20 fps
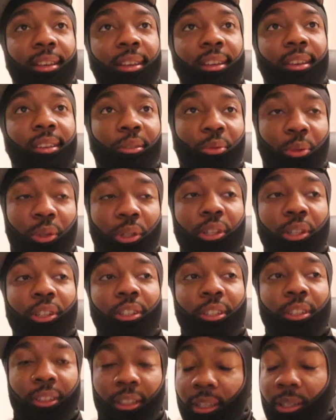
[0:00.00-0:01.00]
we
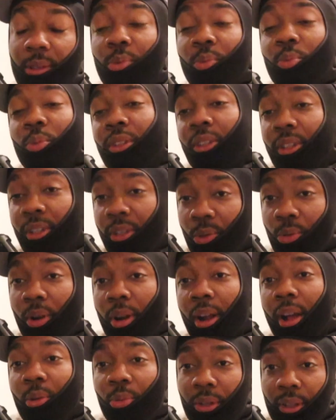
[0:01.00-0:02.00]
could have
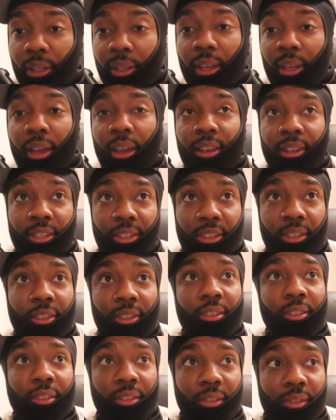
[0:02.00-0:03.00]
rocked with the Cajun,
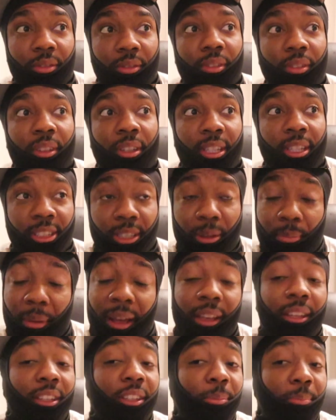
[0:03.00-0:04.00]
cause it
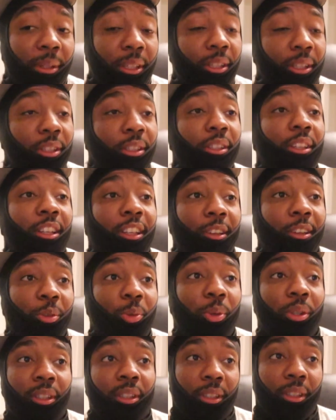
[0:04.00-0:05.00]
might be good
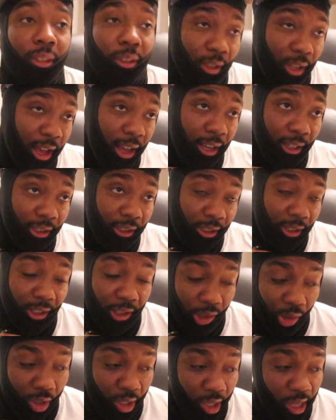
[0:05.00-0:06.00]
with the
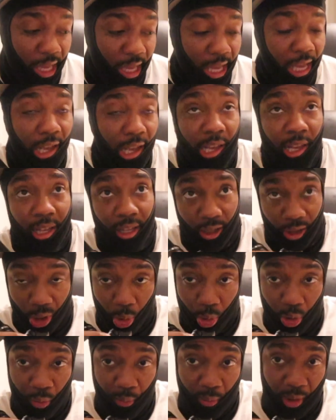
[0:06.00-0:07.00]
oxtails. Throw
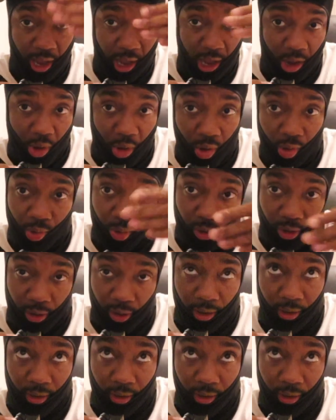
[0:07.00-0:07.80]
the mayo on there.